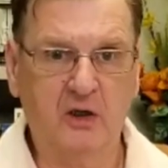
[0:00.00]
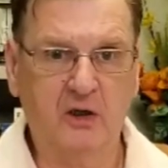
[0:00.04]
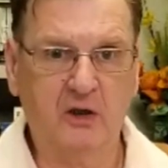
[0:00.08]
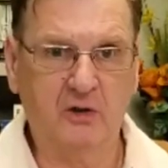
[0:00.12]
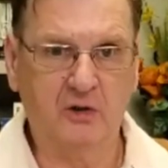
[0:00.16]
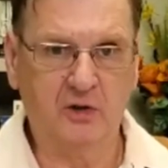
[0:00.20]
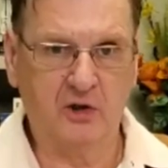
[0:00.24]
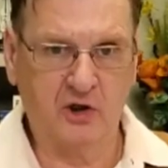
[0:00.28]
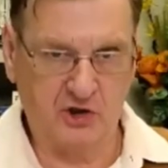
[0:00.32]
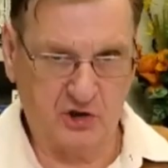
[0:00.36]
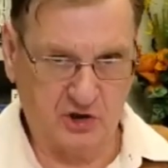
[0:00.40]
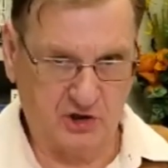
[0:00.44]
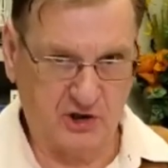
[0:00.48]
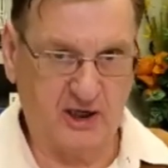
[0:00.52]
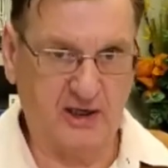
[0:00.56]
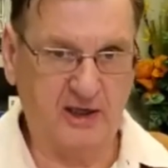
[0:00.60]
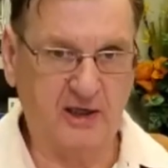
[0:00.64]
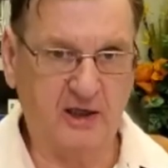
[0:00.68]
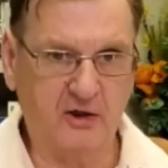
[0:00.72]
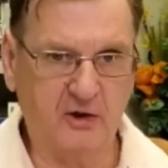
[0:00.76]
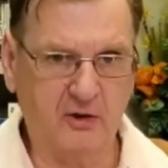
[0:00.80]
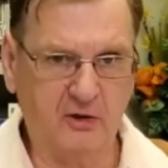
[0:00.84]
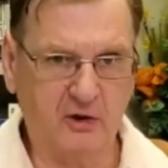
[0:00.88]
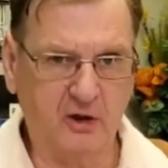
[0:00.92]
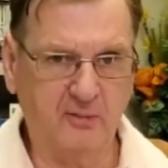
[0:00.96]
to stay
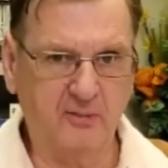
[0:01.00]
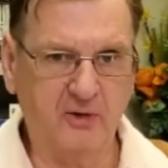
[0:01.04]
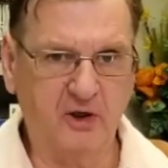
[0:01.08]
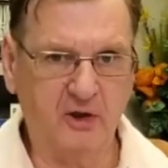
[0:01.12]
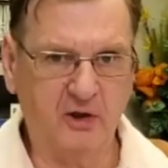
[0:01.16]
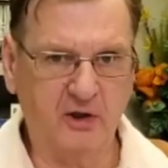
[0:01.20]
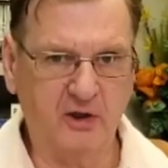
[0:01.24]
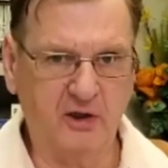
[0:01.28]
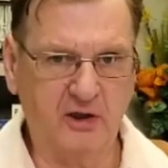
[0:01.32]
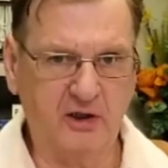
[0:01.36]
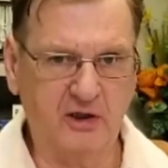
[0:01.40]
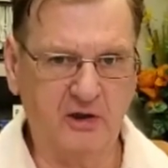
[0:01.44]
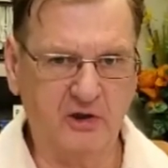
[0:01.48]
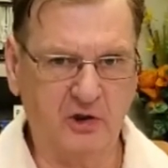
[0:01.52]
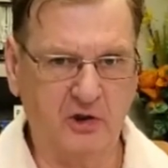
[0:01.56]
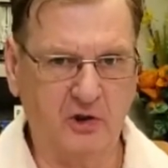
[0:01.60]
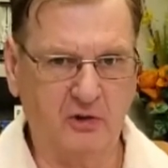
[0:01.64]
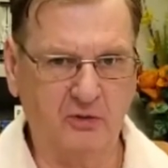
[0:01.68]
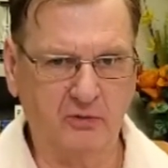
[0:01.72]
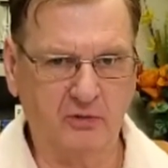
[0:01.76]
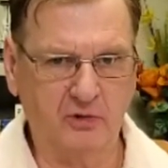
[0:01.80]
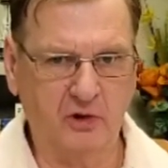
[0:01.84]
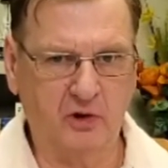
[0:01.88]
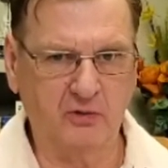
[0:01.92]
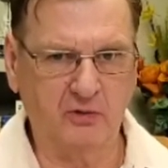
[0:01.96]
in our communities.
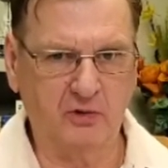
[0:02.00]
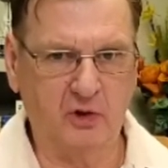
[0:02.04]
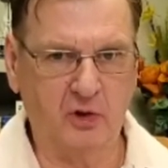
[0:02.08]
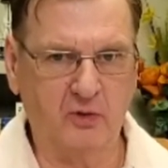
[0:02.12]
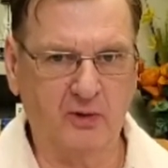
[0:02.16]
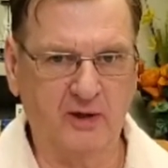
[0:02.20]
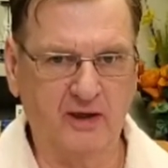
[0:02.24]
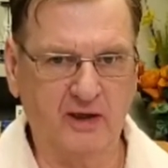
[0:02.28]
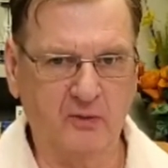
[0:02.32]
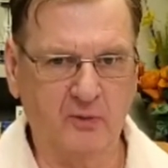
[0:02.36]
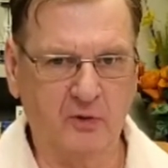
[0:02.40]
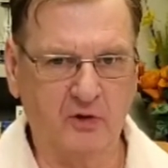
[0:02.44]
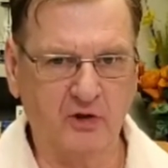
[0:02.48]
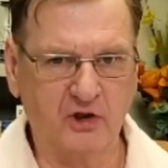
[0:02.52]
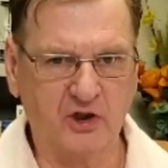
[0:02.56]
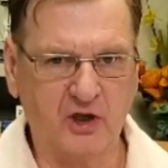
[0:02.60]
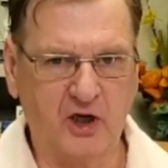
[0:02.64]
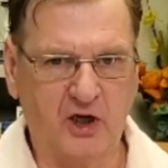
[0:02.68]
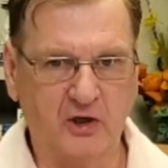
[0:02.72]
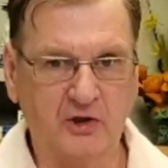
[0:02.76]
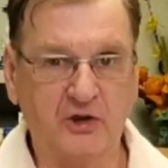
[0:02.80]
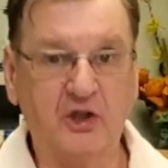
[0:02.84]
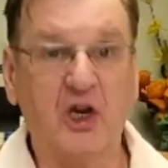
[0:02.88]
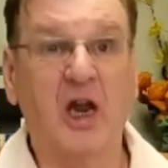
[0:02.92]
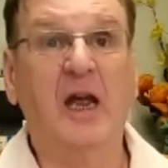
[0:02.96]
Don't don't go anywhere
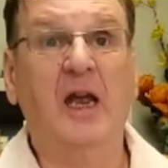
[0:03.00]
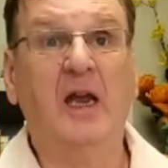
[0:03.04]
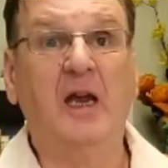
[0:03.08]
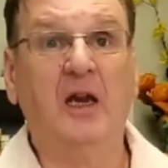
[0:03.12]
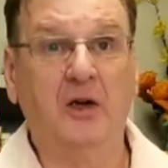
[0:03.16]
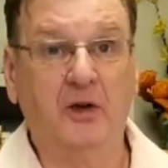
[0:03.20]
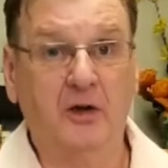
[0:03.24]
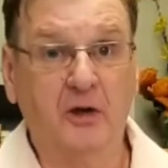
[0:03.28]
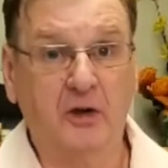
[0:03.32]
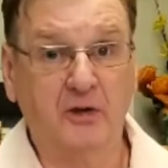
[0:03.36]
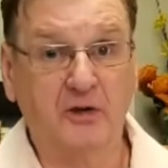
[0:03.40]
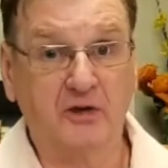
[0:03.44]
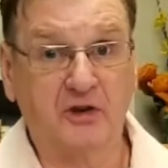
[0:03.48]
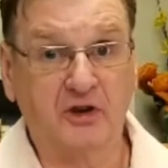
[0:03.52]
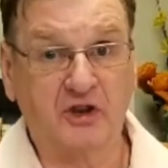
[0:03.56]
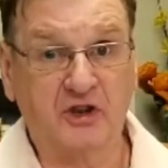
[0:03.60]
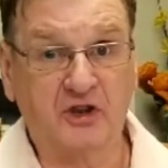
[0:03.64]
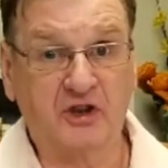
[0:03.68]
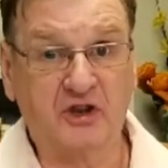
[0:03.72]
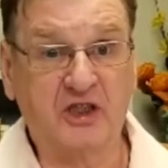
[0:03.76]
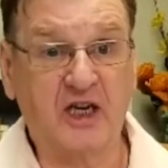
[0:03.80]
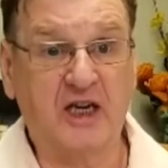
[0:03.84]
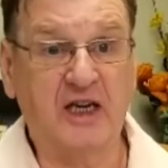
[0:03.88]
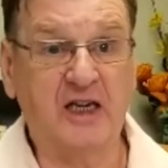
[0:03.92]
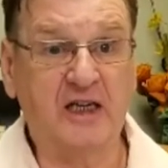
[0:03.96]
else.
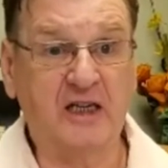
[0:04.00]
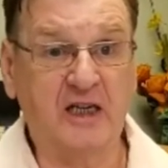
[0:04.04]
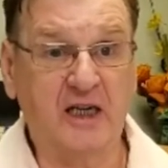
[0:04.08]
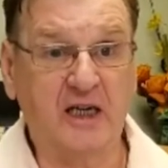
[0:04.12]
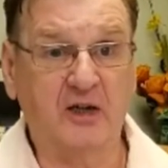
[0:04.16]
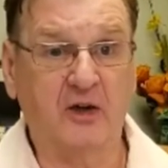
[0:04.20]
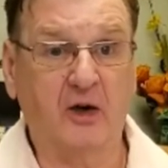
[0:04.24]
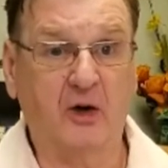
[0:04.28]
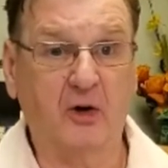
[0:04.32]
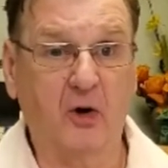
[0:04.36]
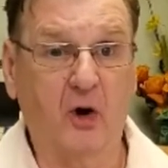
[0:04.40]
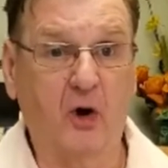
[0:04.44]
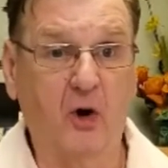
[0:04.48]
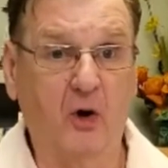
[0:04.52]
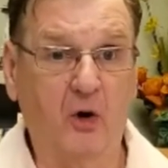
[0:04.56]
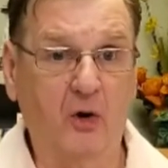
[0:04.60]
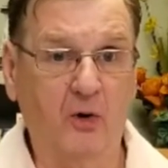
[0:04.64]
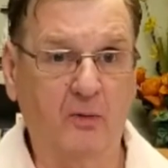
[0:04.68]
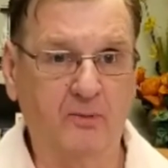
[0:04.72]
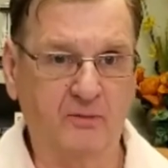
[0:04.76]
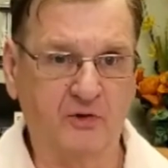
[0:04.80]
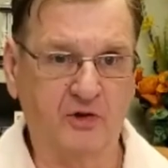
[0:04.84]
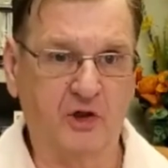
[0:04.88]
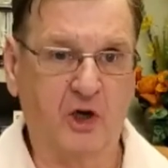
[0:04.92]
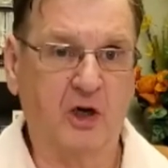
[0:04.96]
Stay in our
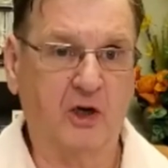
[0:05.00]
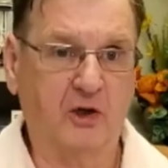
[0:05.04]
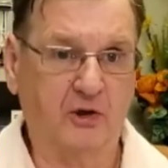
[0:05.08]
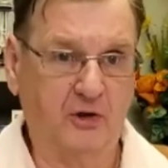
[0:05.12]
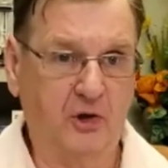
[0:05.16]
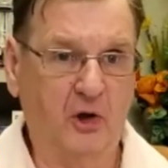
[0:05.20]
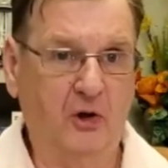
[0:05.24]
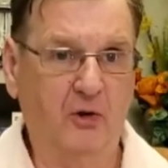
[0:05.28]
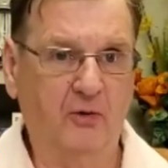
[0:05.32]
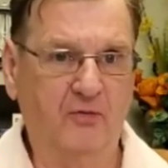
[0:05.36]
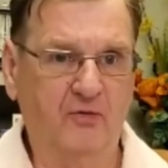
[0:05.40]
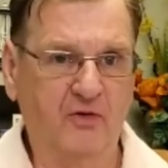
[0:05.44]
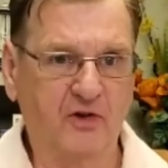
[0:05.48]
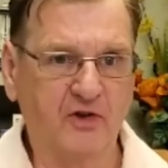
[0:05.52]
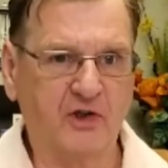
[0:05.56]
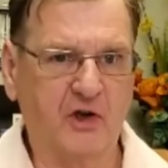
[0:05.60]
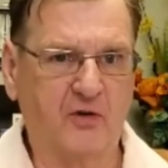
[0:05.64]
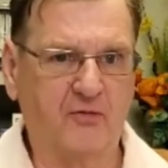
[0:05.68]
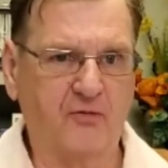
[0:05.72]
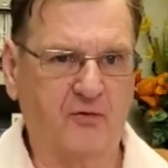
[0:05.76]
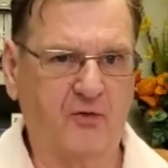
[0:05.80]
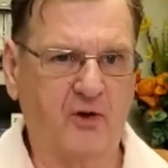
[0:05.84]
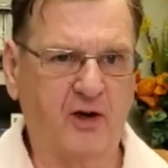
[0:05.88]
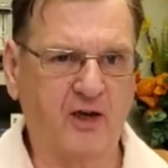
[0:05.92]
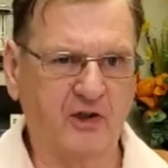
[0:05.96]
homes. Don't visit
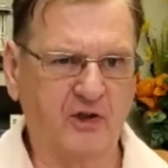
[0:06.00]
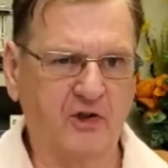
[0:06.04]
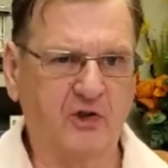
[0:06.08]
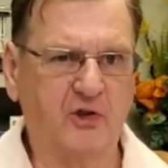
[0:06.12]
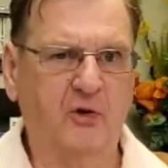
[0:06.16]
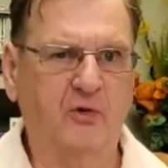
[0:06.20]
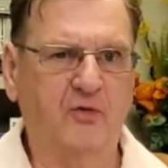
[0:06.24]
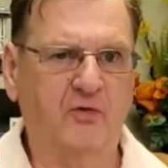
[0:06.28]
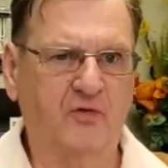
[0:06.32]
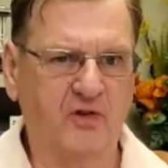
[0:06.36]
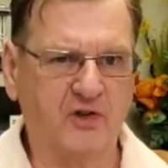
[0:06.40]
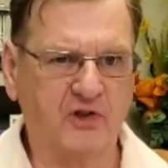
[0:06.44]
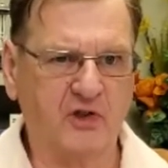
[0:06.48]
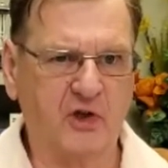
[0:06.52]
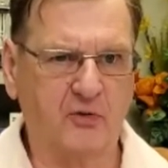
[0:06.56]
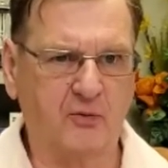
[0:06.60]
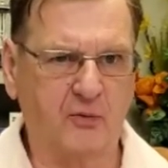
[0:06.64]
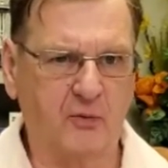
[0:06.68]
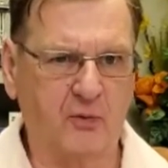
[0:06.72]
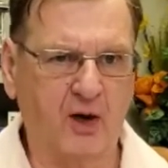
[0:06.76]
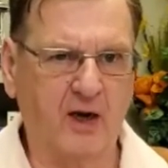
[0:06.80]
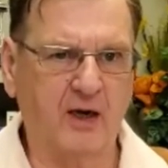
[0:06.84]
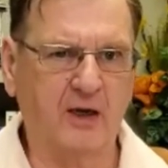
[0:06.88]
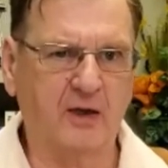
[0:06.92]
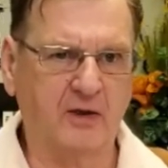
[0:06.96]
friends. Don't visit
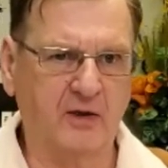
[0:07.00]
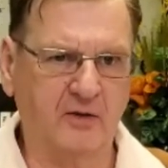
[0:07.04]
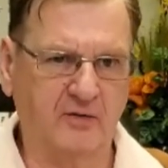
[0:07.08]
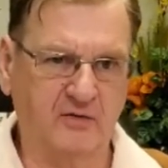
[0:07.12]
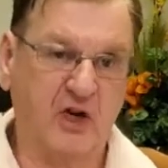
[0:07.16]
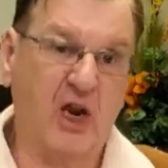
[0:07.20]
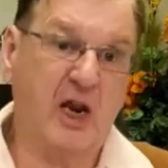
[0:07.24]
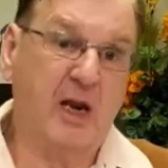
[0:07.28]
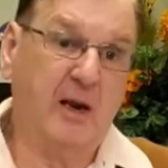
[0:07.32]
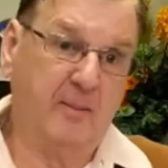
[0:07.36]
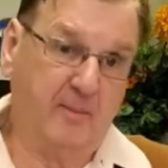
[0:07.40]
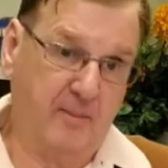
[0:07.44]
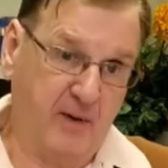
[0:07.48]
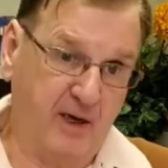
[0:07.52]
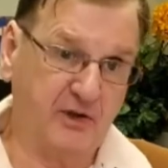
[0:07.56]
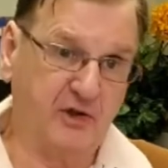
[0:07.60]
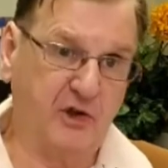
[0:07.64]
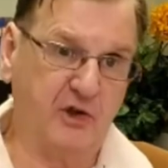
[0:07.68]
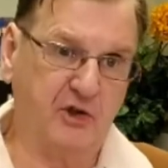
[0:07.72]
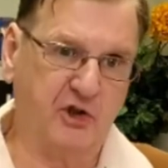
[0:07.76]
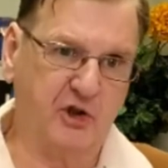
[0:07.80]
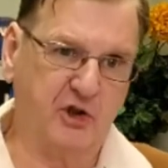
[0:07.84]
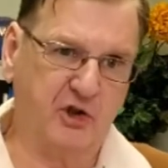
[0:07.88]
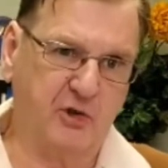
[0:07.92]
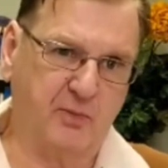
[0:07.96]
relatives.
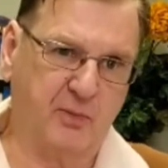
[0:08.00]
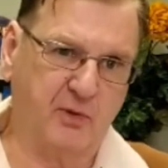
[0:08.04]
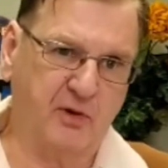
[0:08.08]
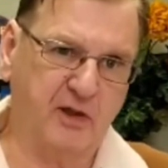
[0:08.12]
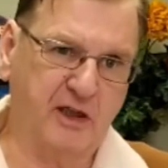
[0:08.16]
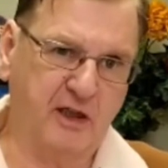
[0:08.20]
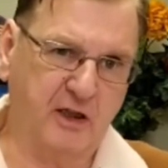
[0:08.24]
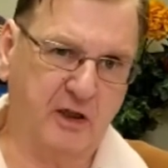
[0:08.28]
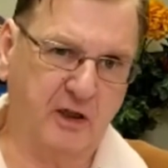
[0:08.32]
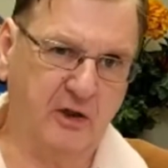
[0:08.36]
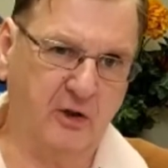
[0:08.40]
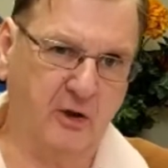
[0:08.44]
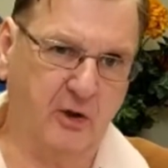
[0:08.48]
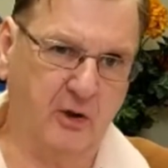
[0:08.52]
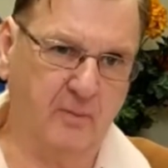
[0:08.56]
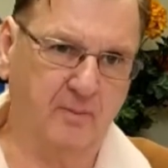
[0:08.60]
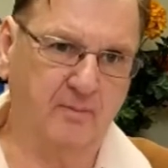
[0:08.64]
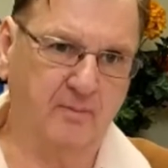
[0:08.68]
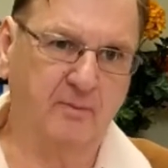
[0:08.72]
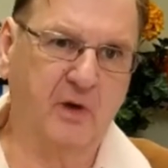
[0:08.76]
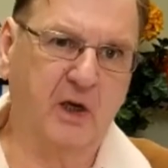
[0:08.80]
Message is pretty clear.